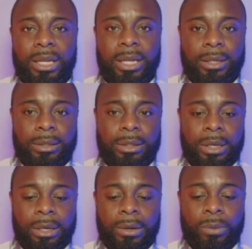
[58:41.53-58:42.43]

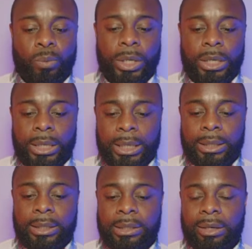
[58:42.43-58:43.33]
is we
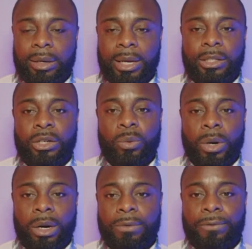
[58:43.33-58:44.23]
need this airline to
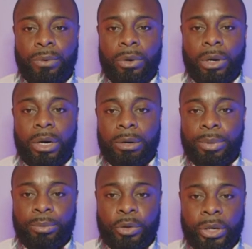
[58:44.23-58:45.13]
work for
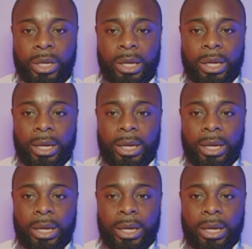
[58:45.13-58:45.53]
Bermuda.